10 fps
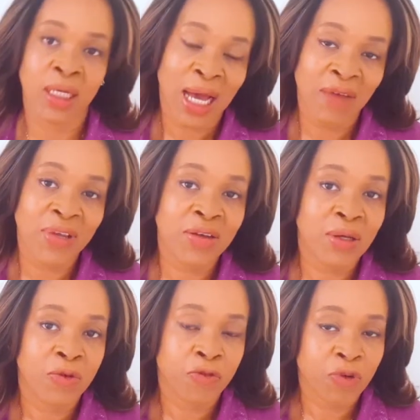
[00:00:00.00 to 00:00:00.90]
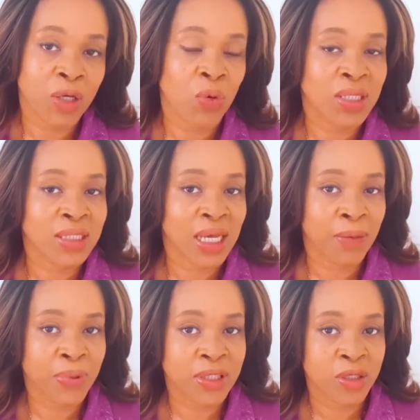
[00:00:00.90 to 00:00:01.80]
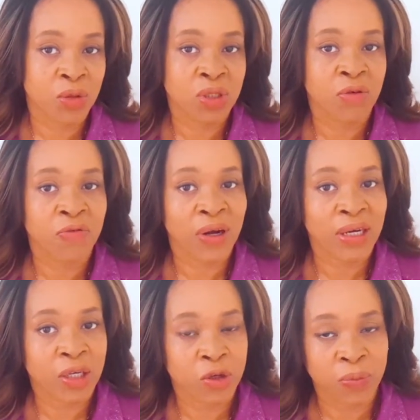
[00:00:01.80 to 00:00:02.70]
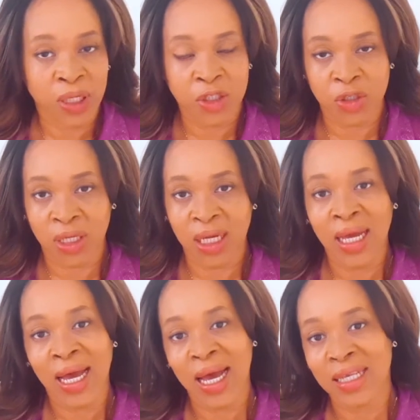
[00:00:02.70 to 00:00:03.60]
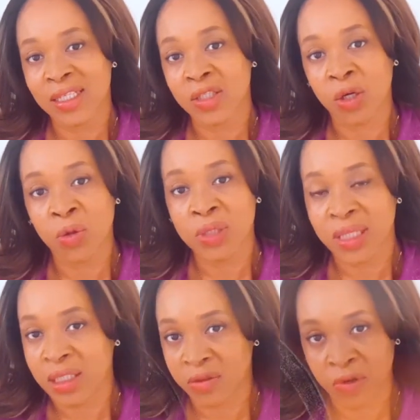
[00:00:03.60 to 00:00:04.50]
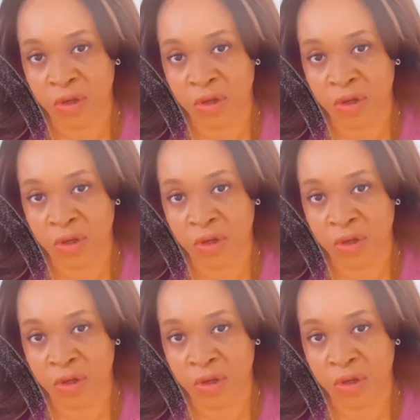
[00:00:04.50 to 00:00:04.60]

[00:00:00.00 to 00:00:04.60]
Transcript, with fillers: Having frequent episodes of very low blood sugar has its own set of